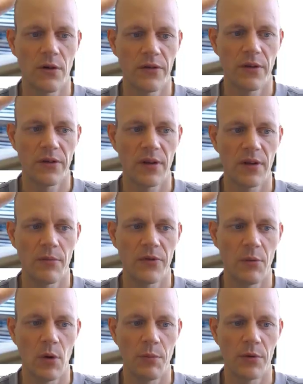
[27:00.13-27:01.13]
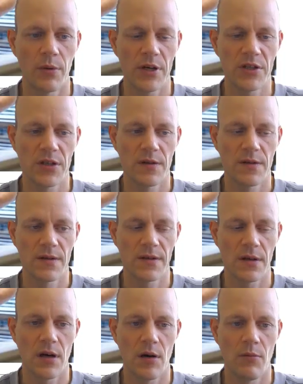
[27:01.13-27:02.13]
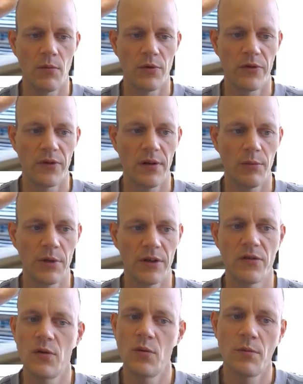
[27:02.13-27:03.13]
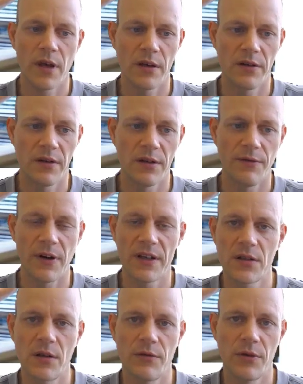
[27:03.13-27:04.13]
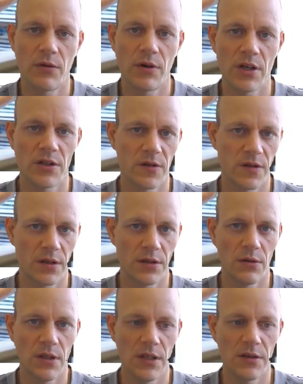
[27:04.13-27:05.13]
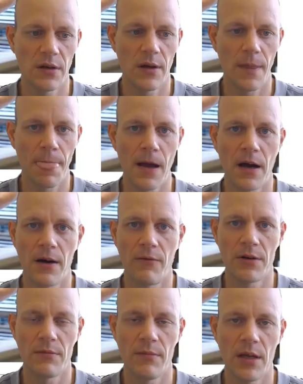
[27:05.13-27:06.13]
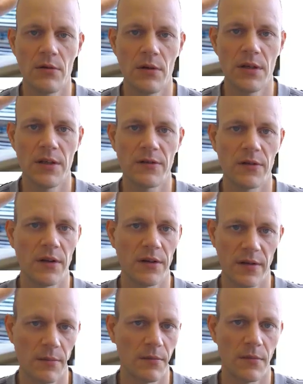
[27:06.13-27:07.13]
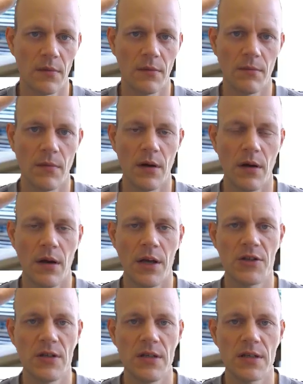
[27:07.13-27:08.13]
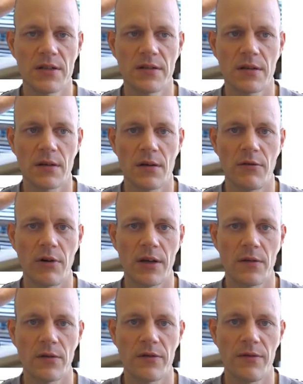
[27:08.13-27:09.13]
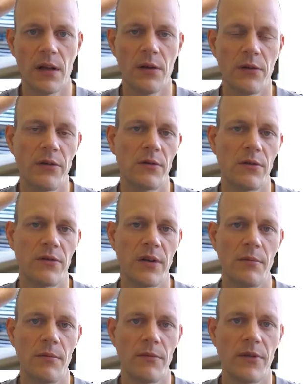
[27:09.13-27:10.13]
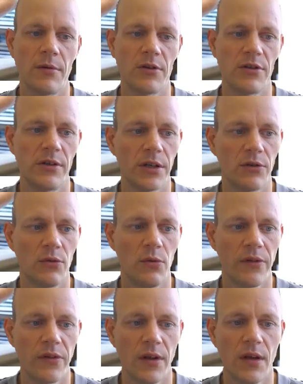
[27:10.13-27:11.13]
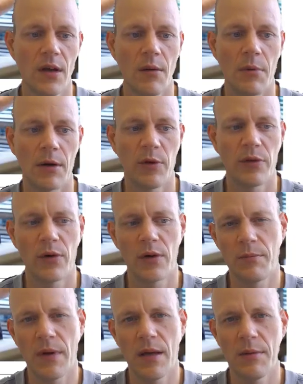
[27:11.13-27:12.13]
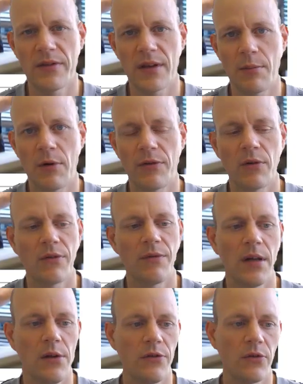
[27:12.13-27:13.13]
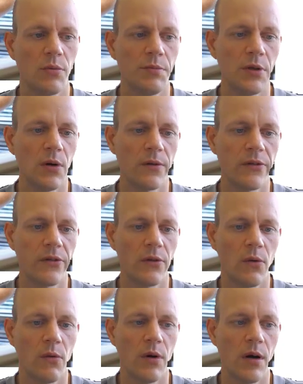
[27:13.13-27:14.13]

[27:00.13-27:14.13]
also has some open questions. Still, we assume that the device configurations that you need are written manually, so that some engineers write those values into some engineering tools. But we thought maybe some of those values could be also